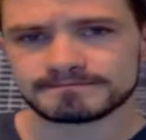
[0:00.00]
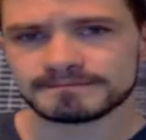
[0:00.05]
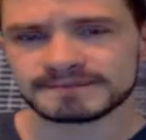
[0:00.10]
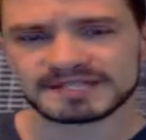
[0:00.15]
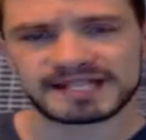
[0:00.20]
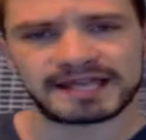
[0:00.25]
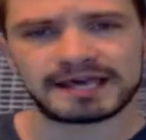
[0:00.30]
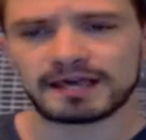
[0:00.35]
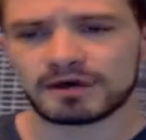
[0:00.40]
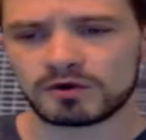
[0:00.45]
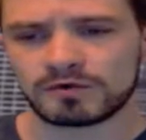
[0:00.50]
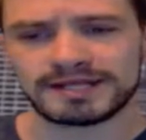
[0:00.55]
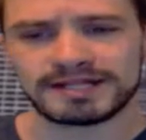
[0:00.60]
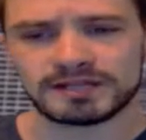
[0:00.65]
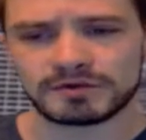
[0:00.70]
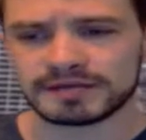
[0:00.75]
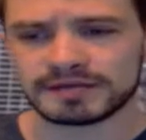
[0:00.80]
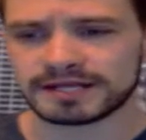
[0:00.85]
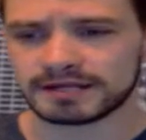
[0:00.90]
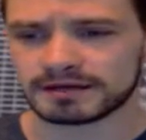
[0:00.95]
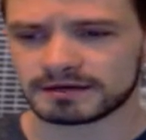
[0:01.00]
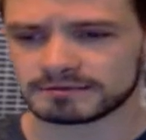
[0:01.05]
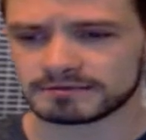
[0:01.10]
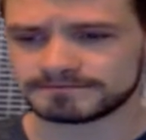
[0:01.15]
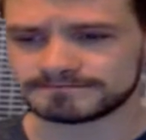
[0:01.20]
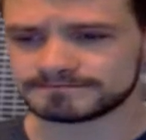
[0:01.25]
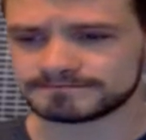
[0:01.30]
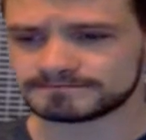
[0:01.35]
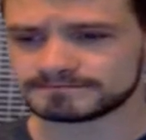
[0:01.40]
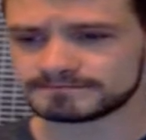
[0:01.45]
The hell we doing here?
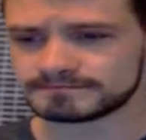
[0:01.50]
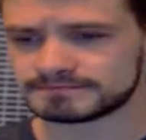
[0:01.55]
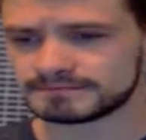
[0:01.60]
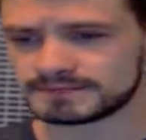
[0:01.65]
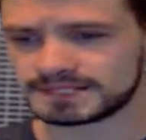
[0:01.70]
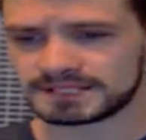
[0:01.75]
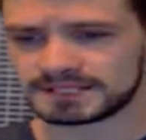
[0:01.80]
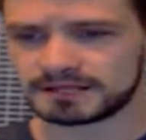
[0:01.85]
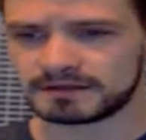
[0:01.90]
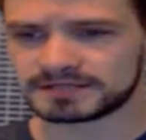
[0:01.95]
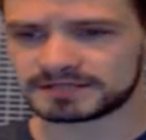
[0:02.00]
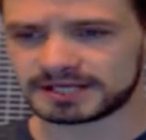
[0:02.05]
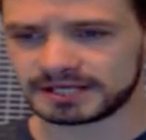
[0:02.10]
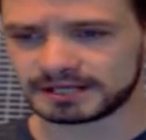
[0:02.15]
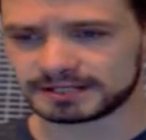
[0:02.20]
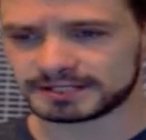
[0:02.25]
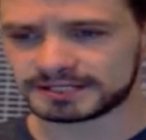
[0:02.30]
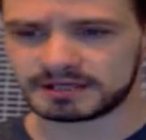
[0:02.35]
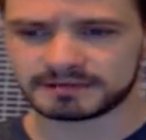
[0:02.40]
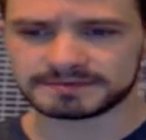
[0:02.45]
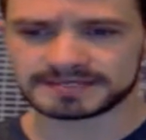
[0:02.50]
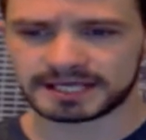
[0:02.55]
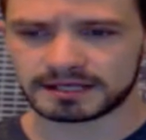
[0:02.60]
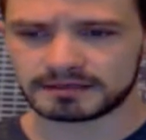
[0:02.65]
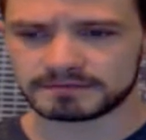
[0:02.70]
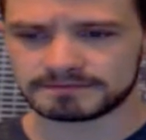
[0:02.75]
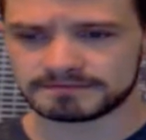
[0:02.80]
That's all I'm saying.